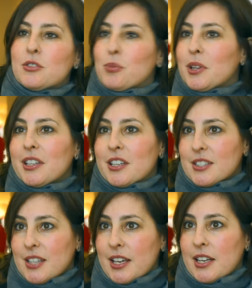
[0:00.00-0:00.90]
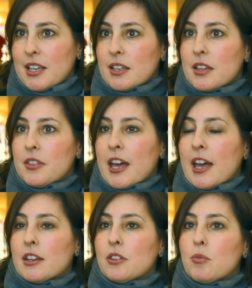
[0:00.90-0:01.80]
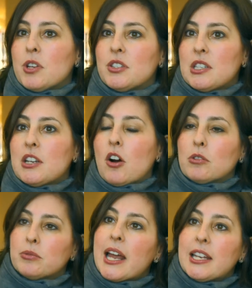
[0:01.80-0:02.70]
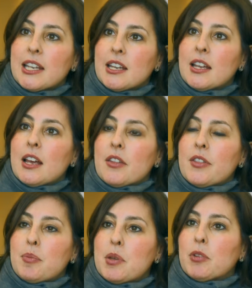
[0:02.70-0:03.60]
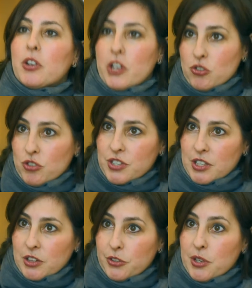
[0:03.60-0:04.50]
It's really exciting that we see already that people are interested in